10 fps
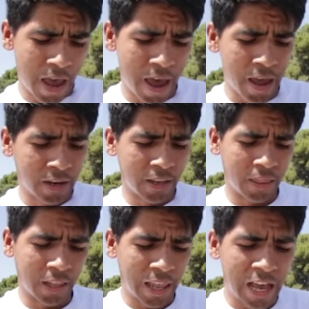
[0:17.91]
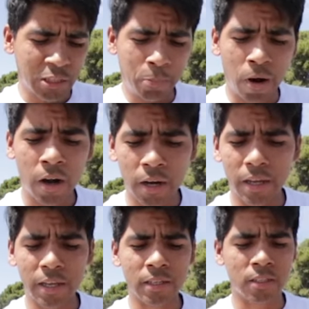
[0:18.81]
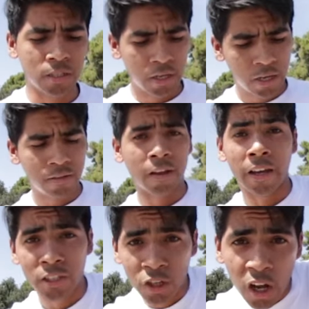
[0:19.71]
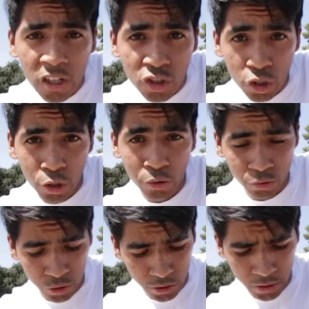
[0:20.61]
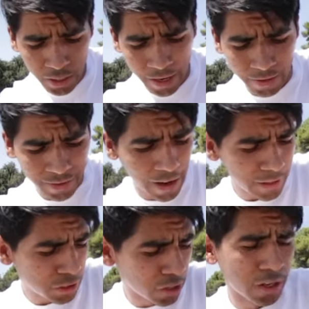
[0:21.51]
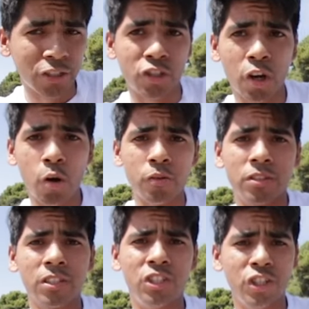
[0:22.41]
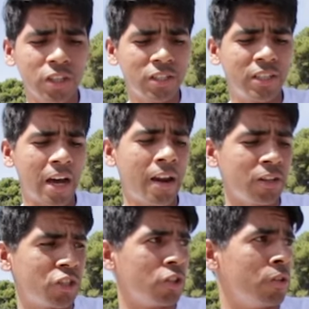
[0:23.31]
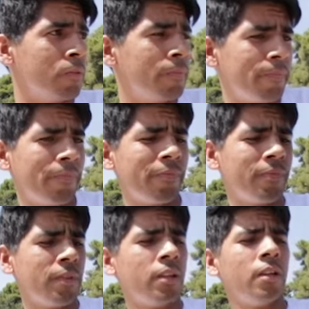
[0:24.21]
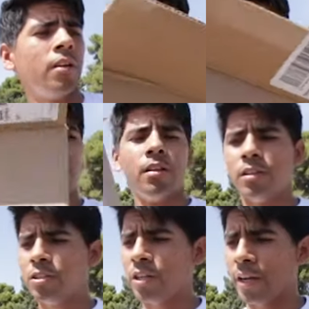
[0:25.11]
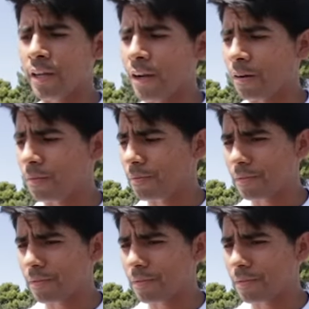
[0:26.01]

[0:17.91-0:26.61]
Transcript: And the last part is Tyshawn Jones. And Tyshawn Jones just got a shoe. Let's check it out.